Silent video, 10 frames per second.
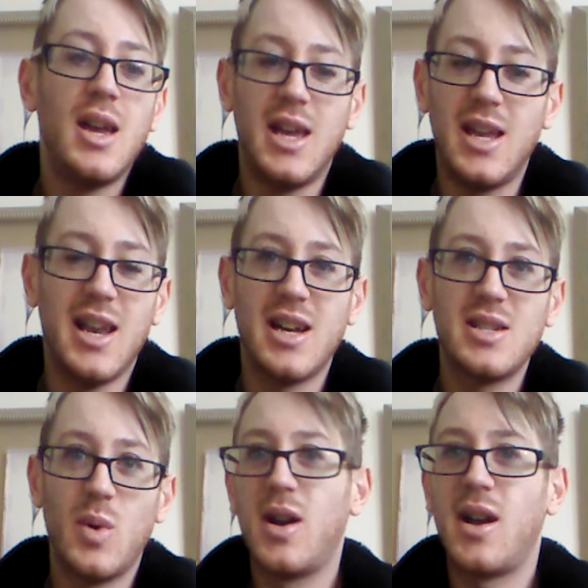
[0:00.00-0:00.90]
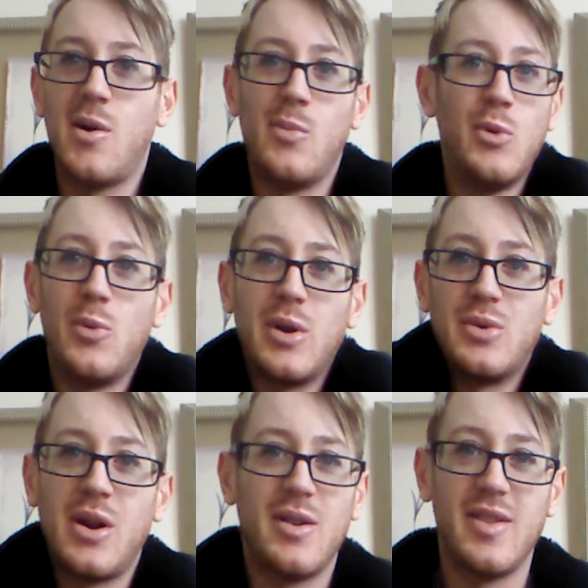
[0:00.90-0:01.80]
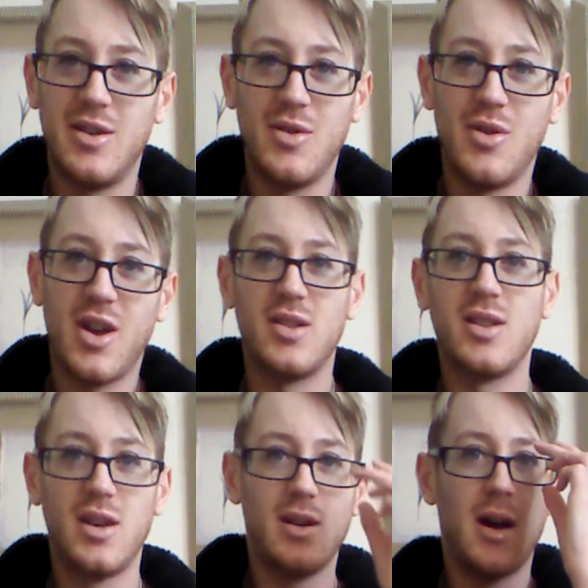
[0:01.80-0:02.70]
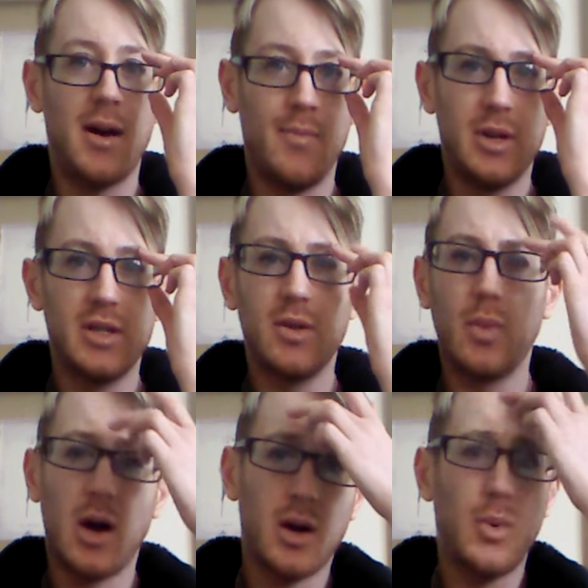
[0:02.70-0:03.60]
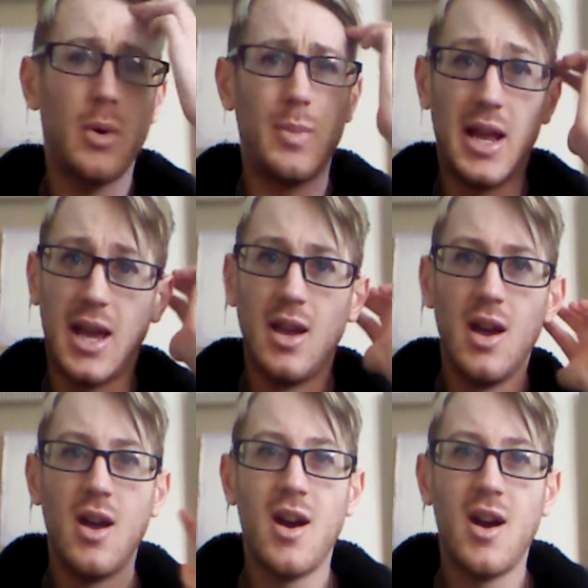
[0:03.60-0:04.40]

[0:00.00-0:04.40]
eat less, work out more, we all know they're not going to work properly.